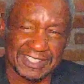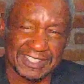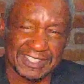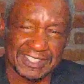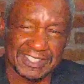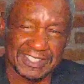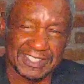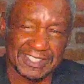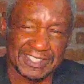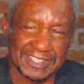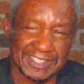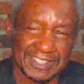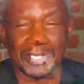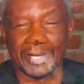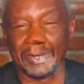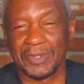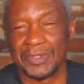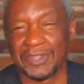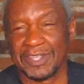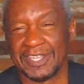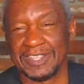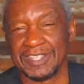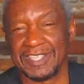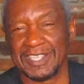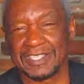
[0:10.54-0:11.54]
If so,
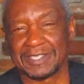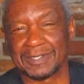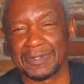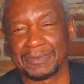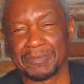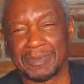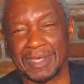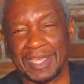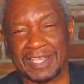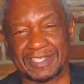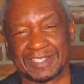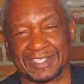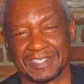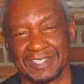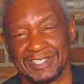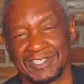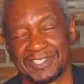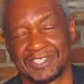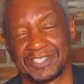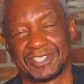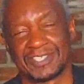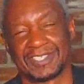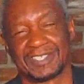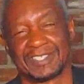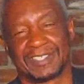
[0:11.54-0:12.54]
then this
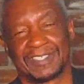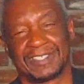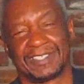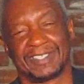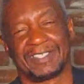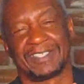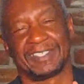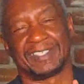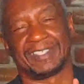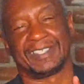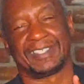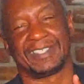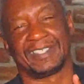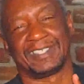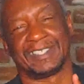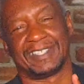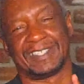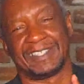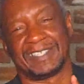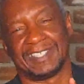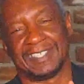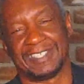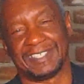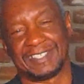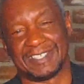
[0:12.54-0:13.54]
message
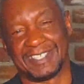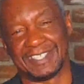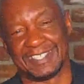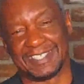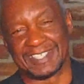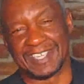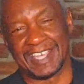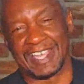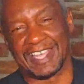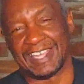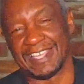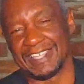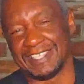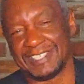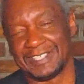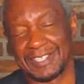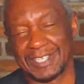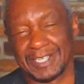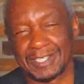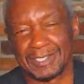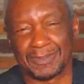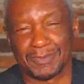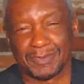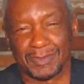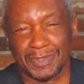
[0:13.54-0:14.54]
is designed
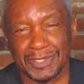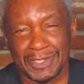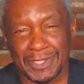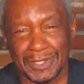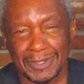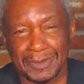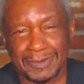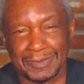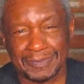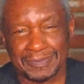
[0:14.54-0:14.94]
just for you.